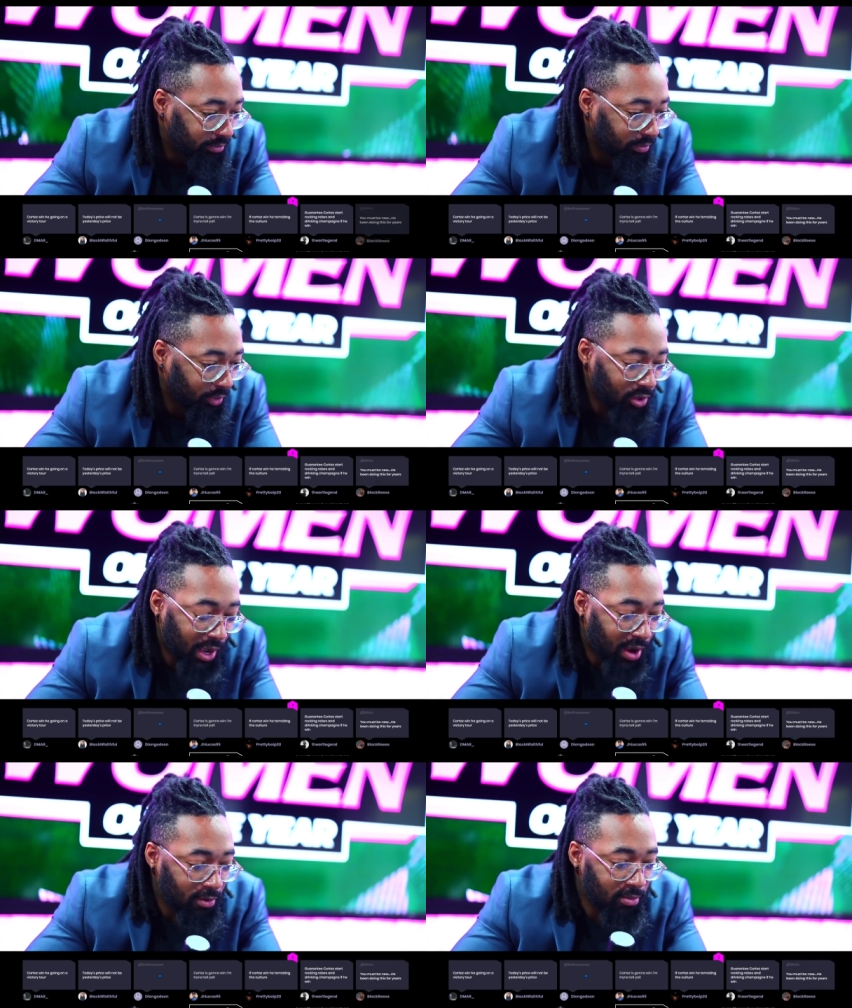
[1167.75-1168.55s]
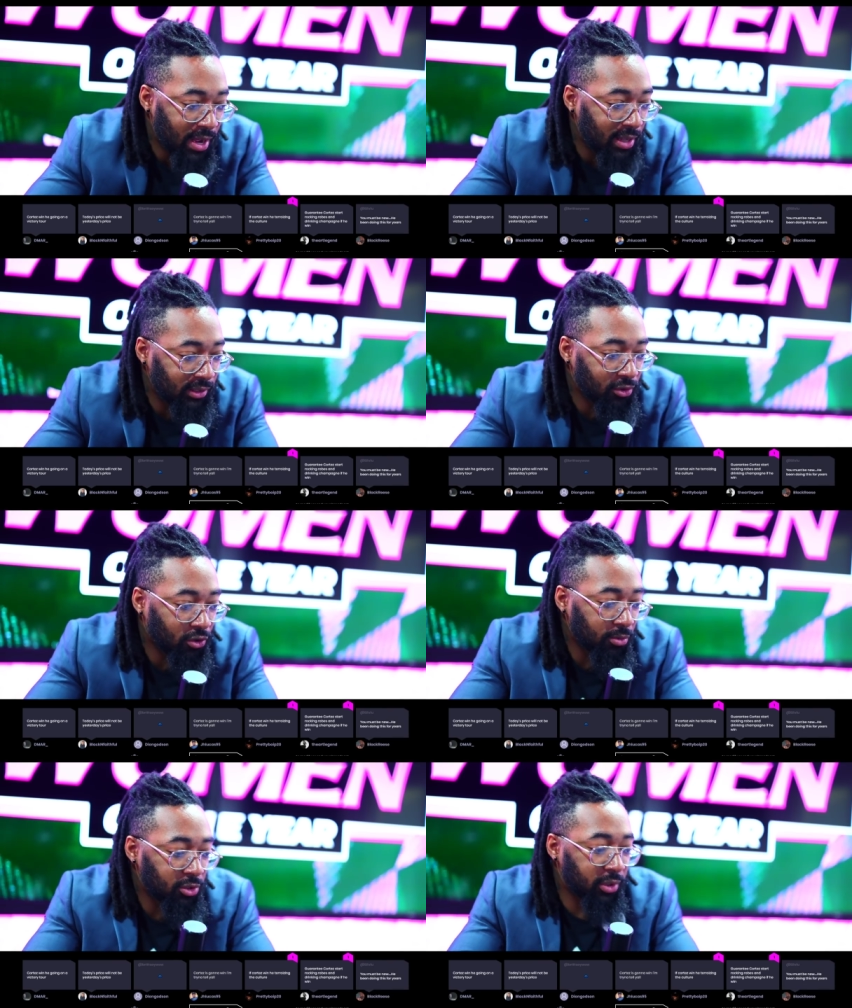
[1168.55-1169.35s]
You know how Remy Ma did the
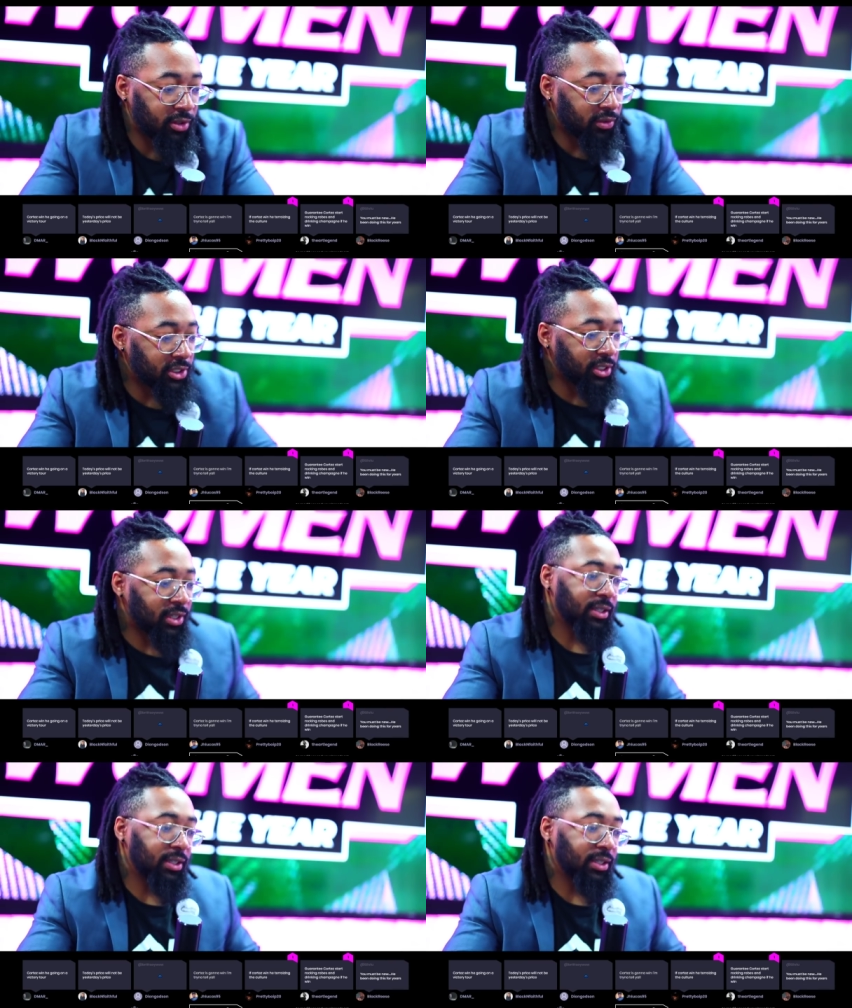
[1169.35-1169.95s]
Chrome 23 shit.